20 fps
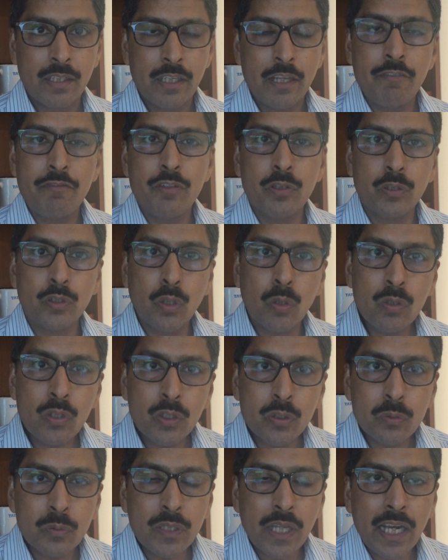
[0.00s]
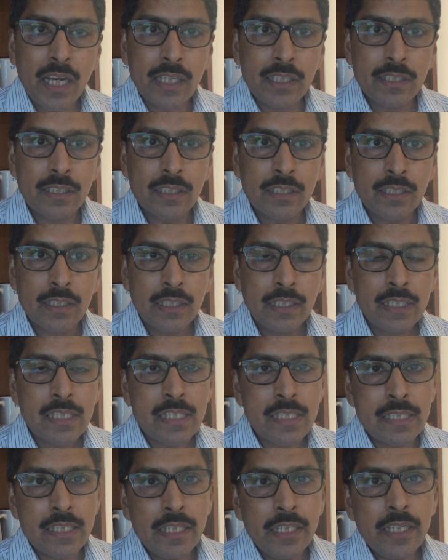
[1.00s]
If you don't do that,
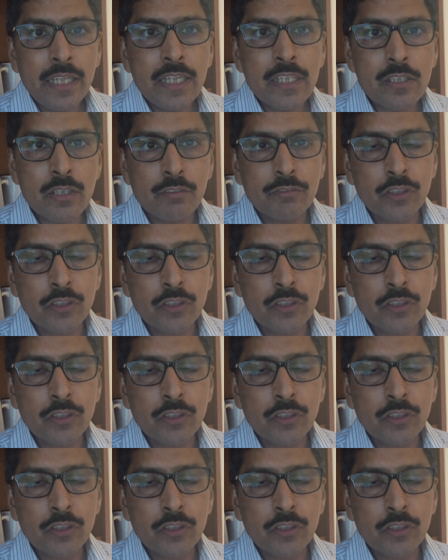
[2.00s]
series